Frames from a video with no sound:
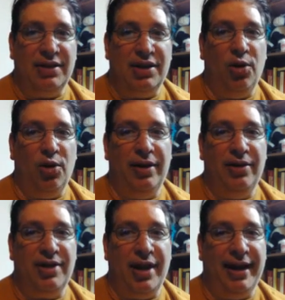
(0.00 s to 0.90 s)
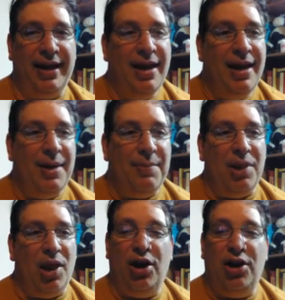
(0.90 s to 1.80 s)
So there's like
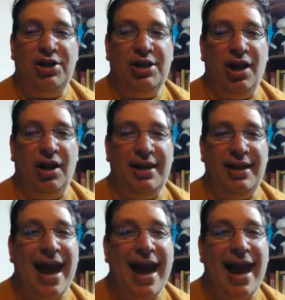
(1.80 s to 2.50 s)
large clunky